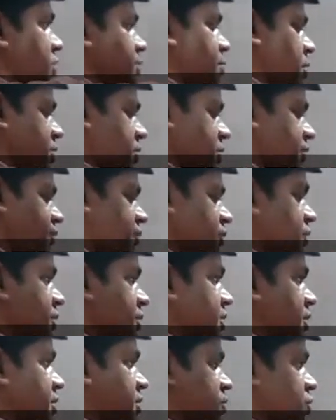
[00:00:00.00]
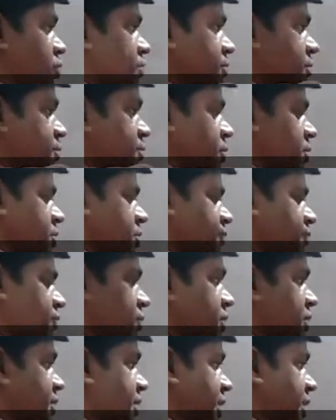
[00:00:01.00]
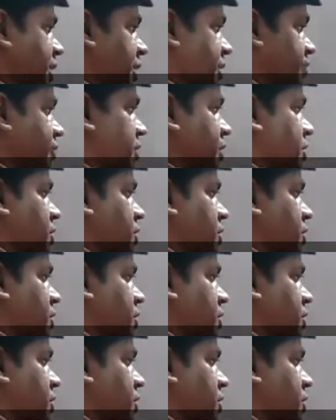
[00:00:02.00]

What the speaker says: is positive, slope is positive, force is negative.